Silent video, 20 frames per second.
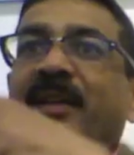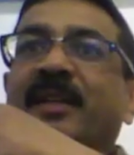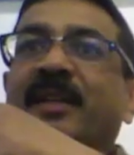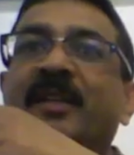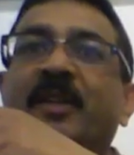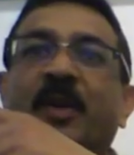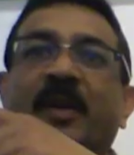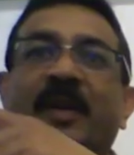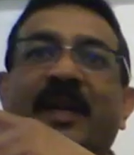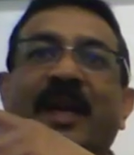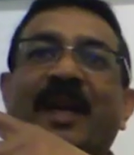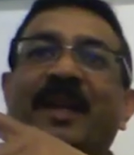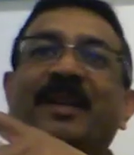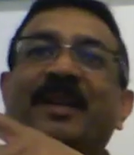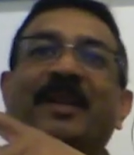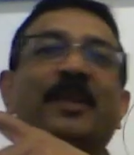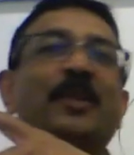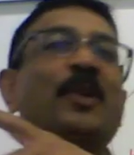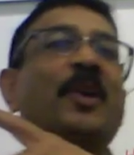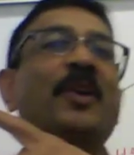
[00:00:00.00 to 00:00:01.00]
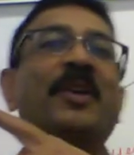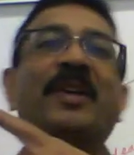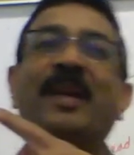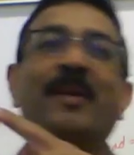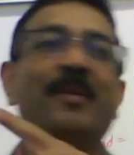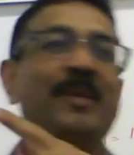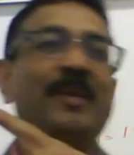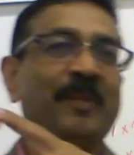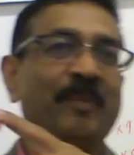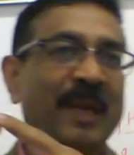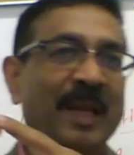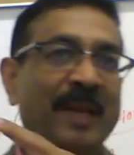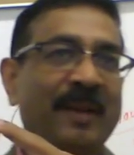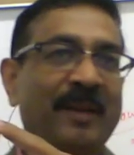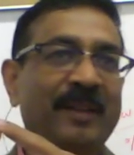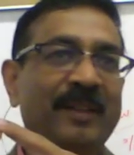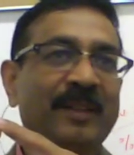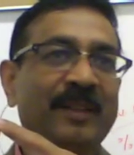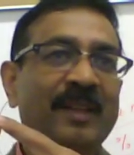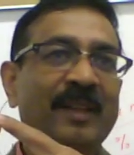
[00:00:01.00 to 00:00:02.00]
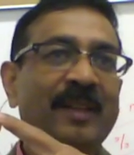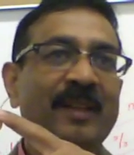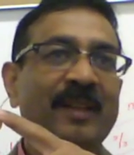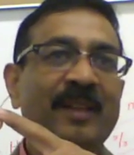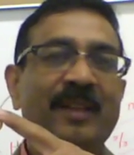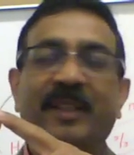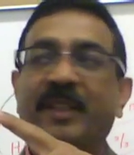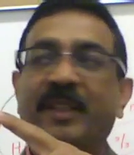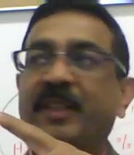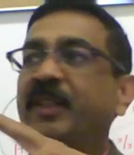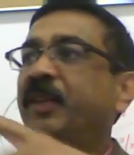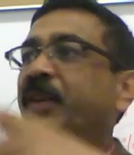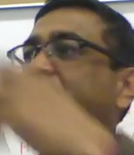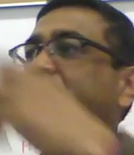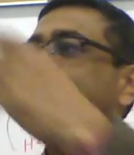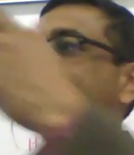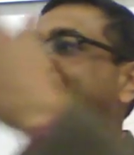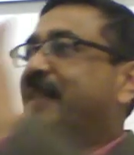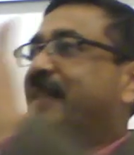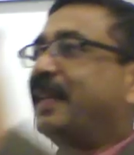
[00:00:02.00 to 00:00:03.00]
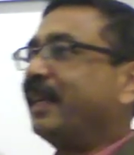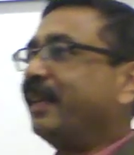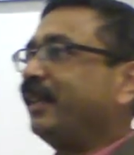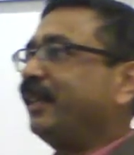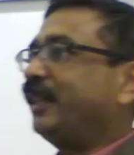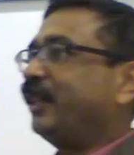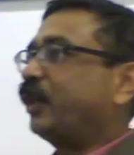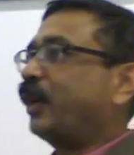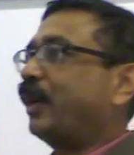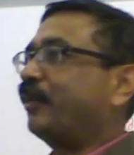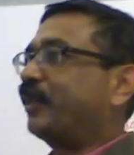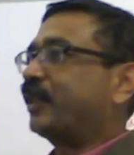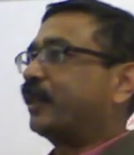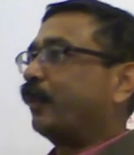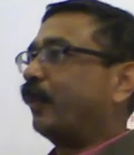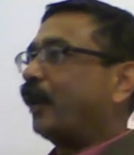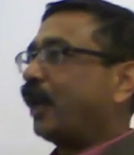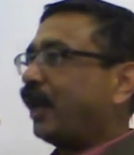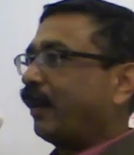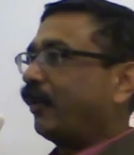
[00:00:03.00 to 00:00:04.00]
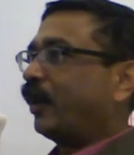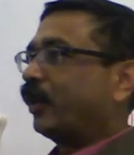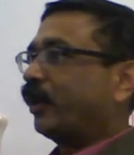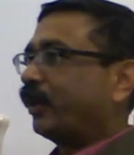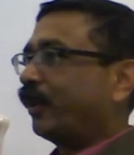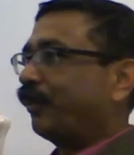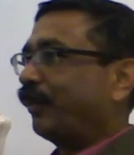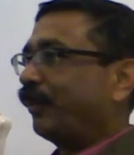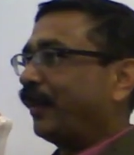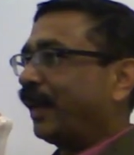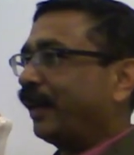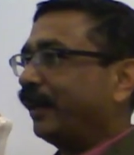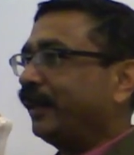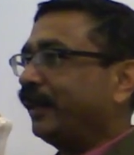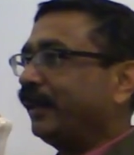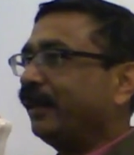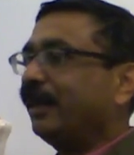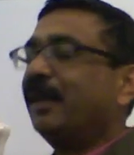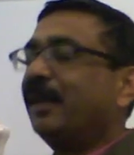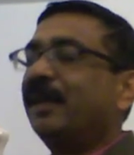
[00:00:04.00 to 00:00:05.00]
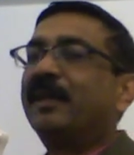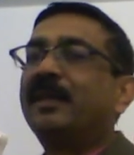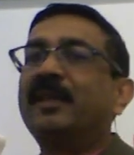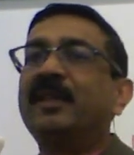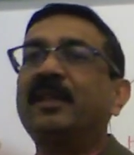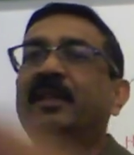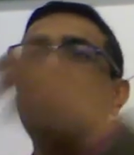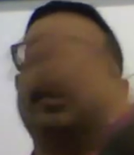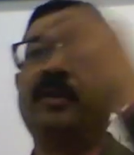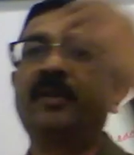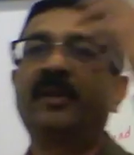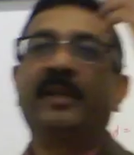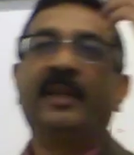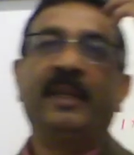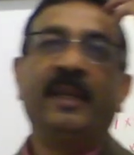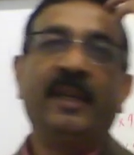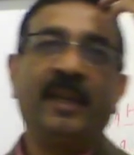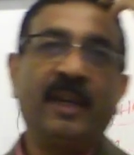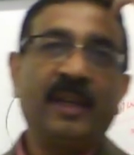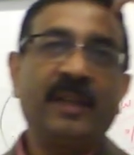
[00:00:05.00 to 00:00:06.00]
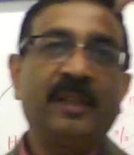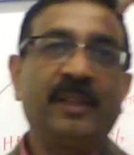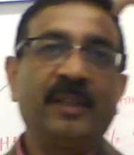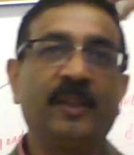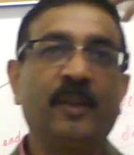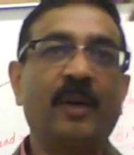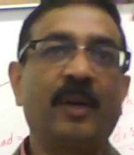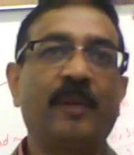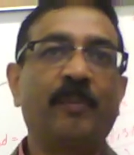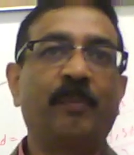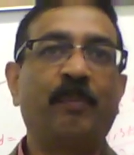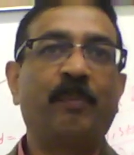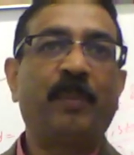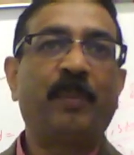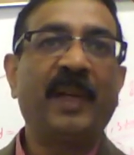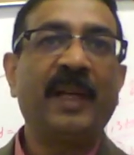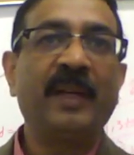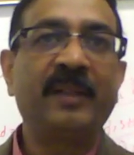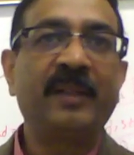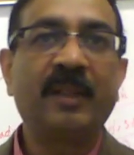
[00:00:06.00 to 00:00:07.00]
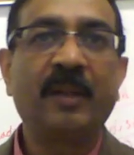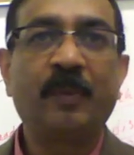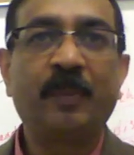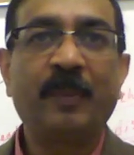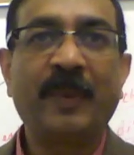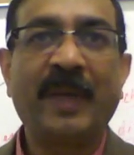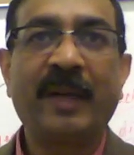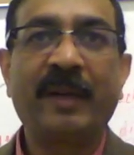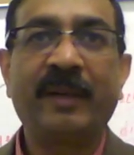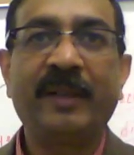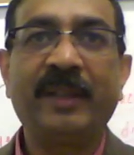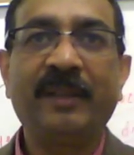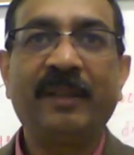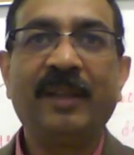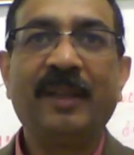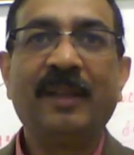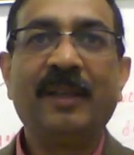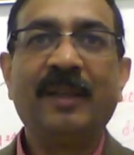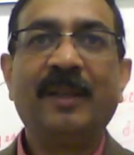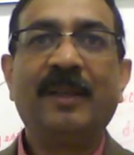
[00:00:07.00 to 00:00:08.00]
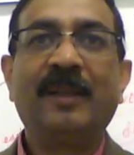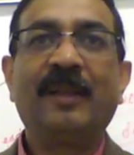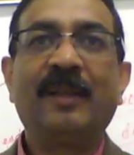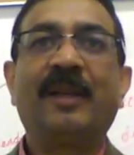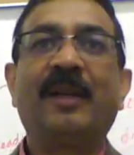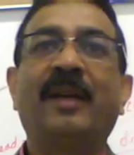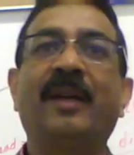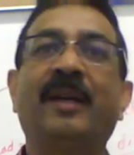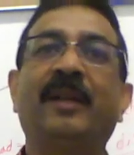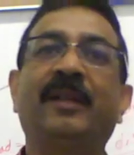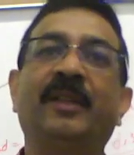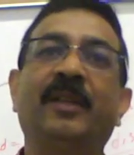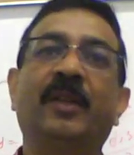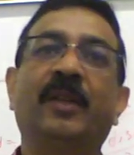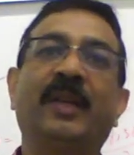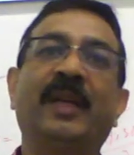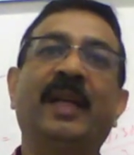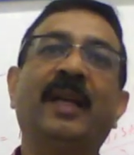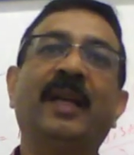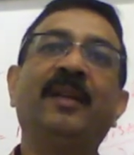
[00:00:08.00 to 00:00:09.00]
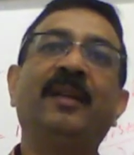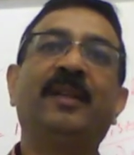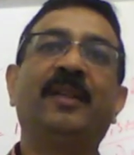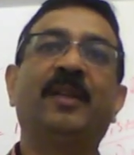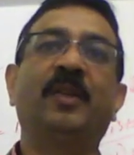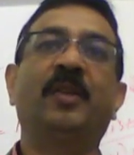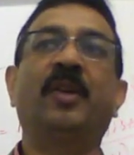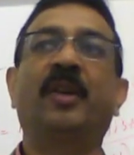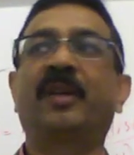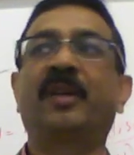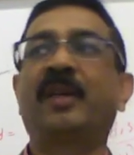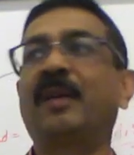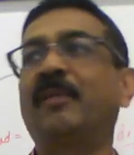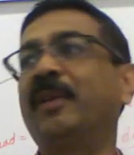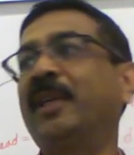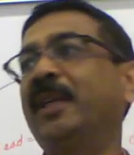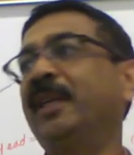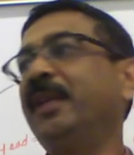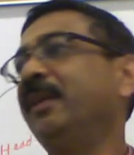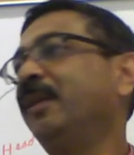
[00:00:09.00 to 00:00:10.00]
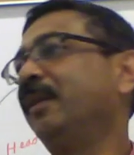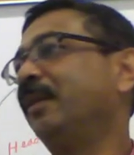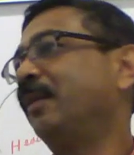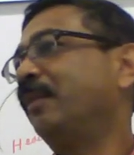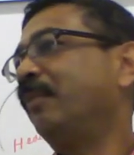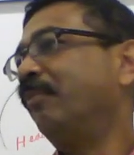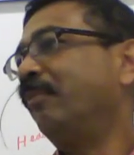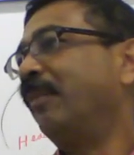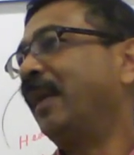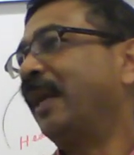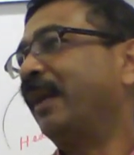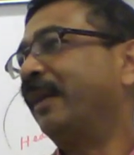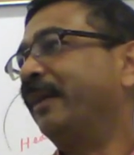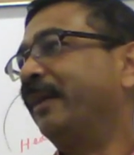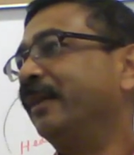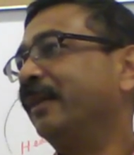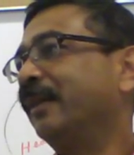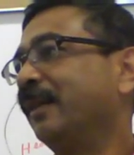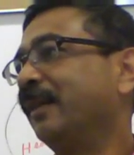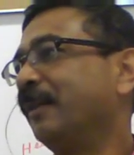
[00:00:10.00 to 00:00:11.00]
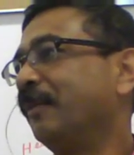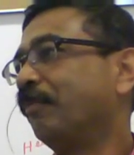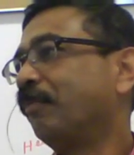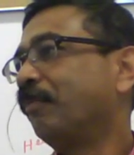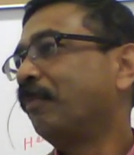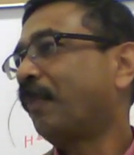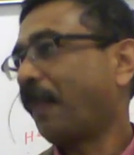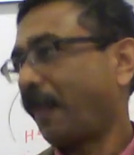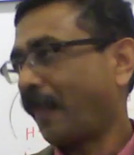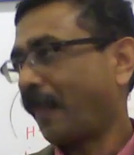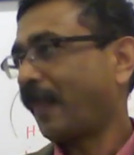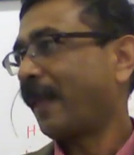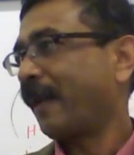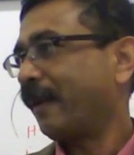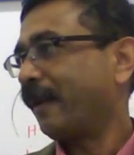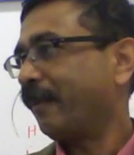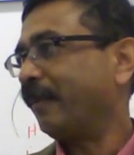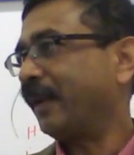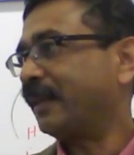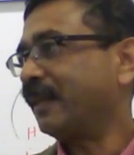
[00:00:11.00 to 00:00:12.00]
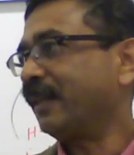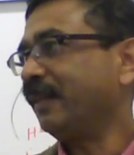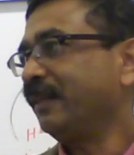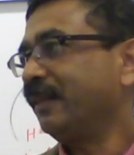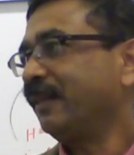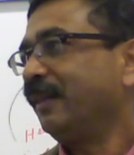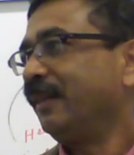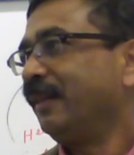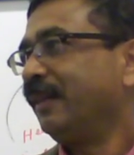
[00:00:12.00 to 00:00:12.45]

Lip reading: In your nail you don't have any melanin. In your skin you have a small amount of melanin. In your hair you have plenty of melanin, and your nail you don't have any melanin. Make sense?